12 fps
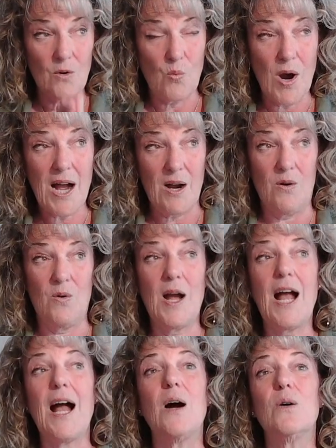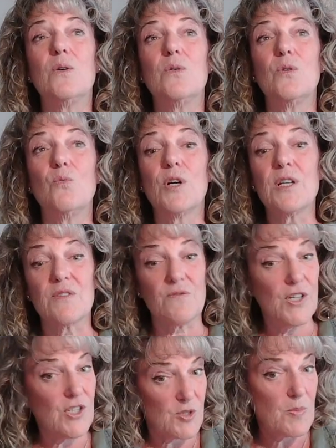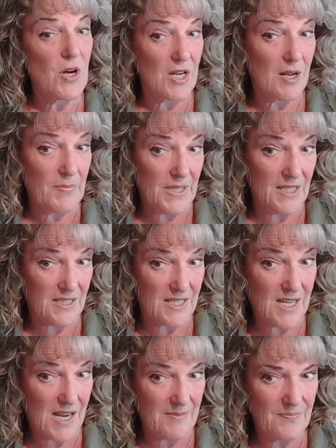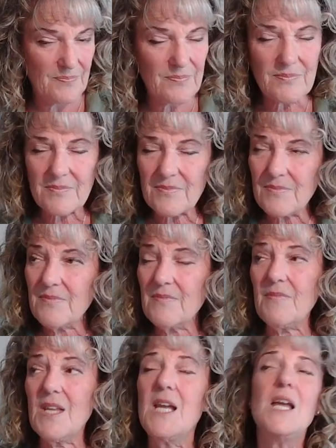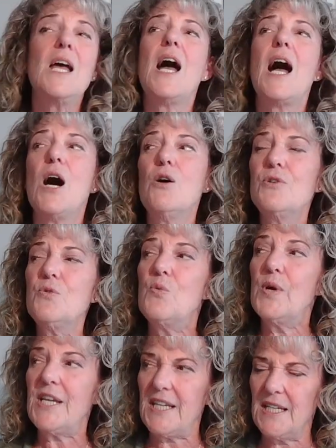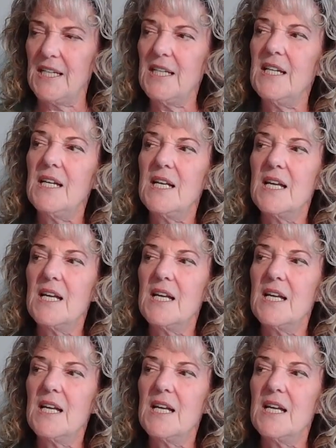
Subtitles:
wow, we're a very small company at the time. How do we